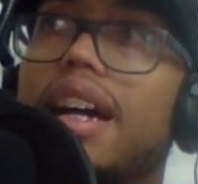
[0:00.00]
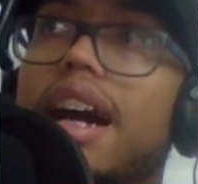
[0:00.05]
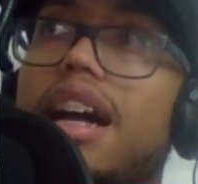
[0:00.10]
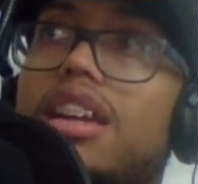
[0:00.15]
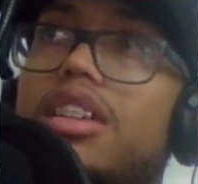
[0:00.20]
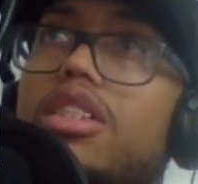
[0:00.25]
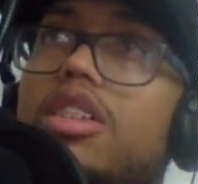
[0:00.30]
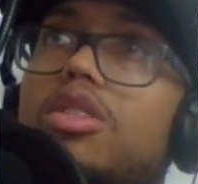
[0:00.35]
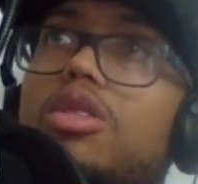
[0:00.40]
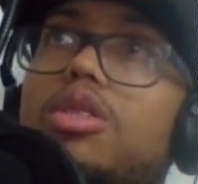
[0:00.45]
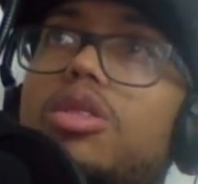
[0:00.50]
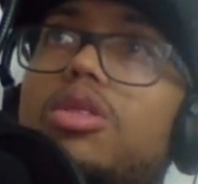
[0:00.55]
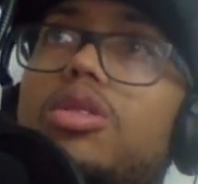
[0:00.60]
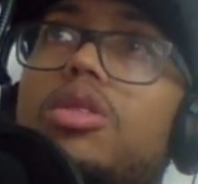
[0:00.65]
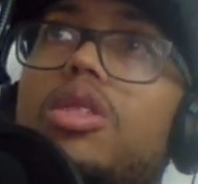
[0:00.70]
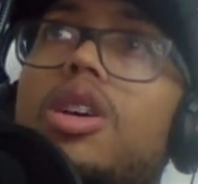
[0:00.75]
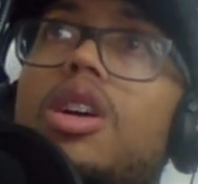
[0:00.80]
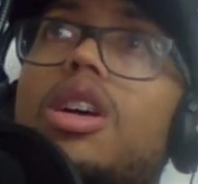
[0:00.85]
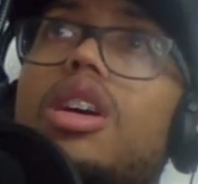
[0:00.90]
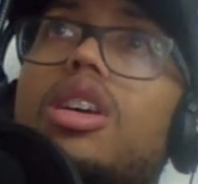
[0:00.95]
I don't know
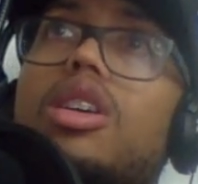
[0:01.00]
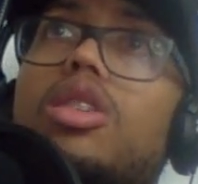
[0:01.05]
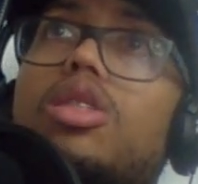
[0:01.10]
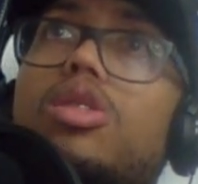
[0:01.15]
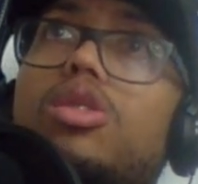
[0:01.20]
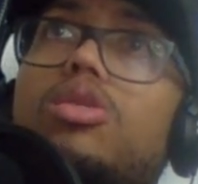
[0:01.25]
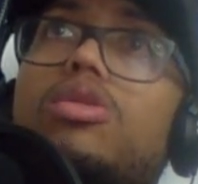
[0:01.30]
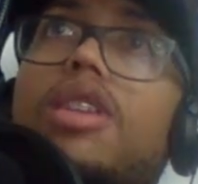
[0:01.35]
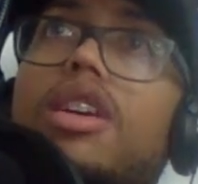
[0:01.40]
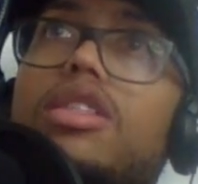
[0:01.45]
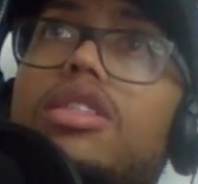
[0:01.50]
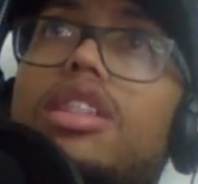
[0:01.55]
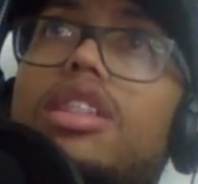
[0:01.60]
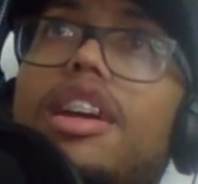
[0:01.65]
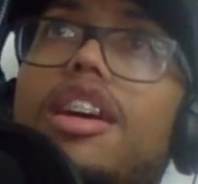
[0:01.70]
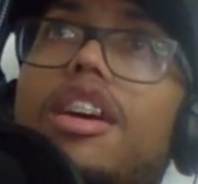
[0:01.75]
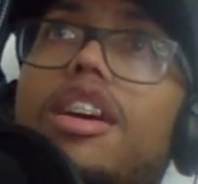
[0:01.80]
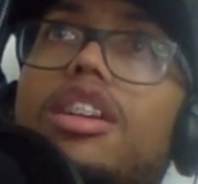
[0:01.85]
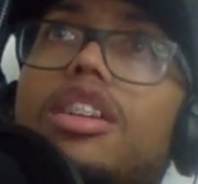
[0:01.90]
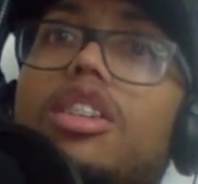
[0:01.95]
who wrote
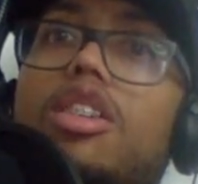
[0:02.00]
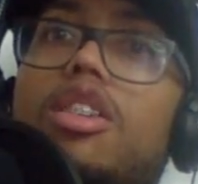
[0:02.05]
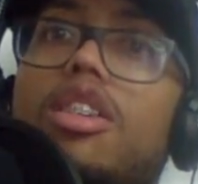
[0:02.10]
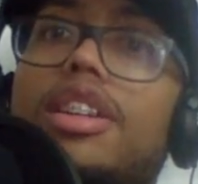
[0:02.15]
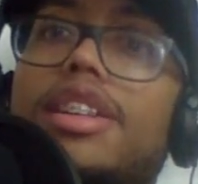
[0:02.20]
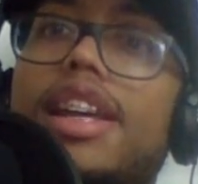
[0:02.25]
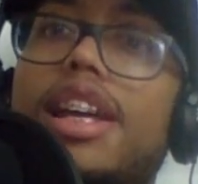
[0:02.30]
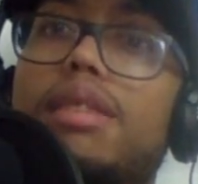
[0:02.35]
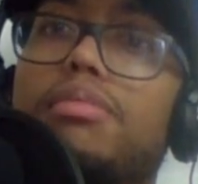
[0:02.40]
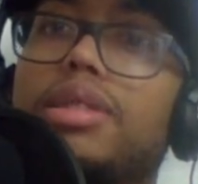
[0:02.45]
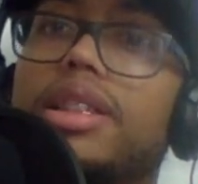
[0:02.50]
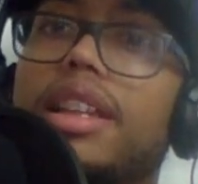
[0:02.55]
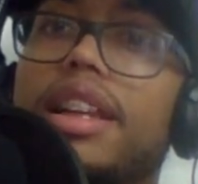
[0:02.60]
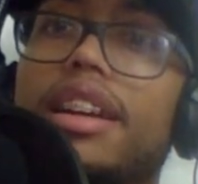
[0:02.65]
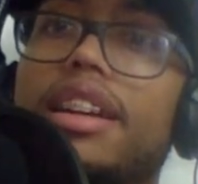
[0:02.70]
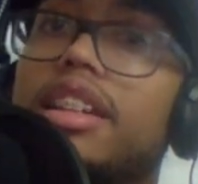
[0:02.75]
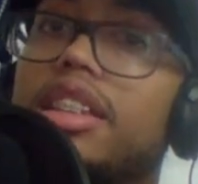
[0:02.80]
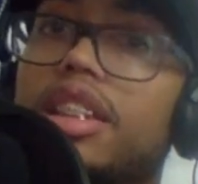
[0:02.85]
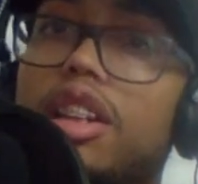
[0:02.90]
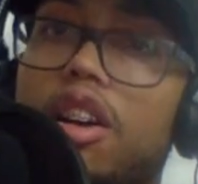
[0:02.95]
the article on there, but
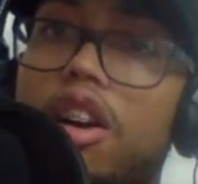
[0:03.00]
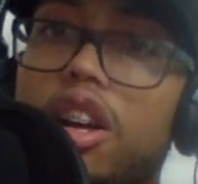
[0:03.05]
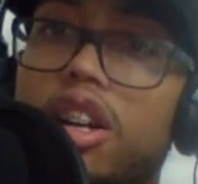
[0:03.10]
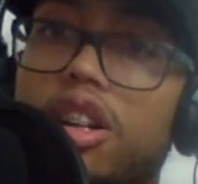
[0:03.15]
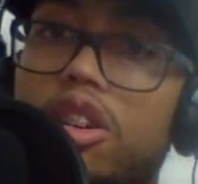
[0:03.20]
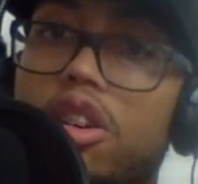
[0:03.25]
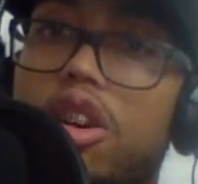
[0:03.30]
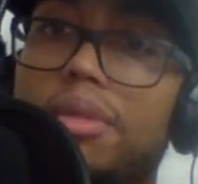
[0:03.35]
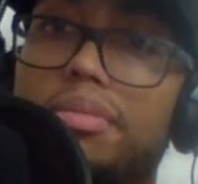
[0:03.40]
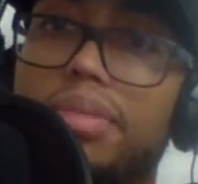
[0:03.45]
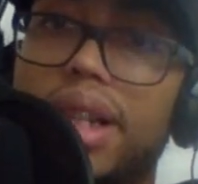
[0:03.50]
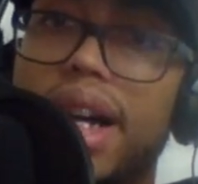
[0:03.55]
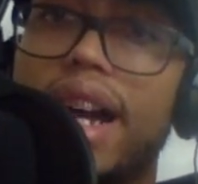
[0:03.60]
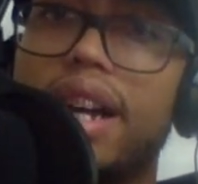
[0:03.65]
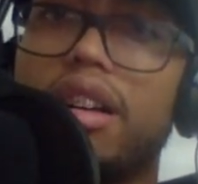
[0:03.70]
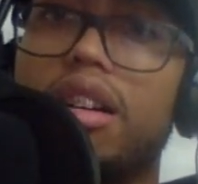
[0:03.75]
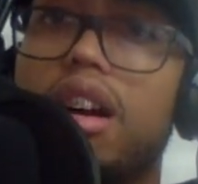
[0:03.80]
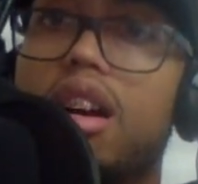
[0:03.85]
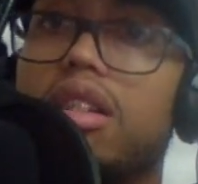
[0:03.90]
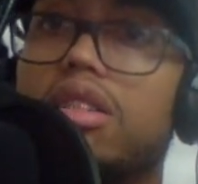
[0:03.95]
there is an article on
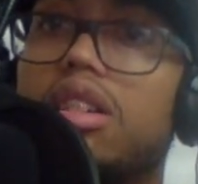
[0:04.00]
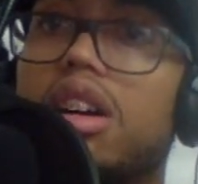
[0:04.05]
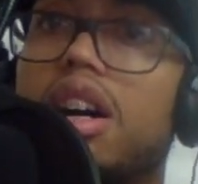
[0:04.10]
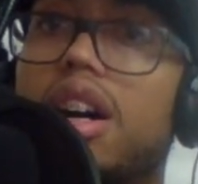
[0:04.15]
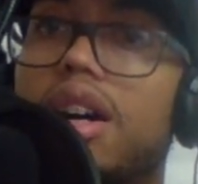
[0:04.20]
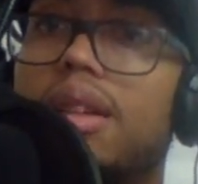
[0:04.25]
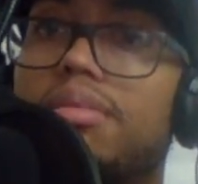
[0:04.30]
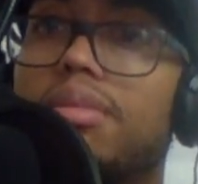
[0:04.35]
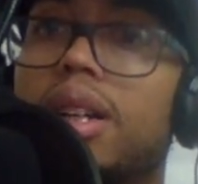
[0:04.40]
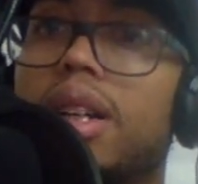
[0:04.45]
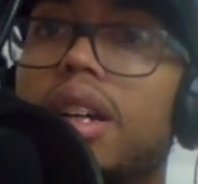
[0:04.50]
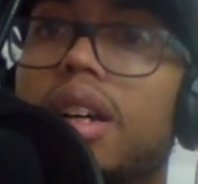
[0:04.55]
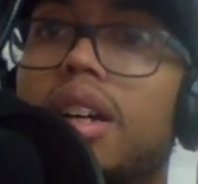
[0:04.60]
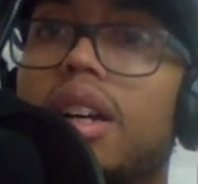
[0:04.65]
Blackhawk Up.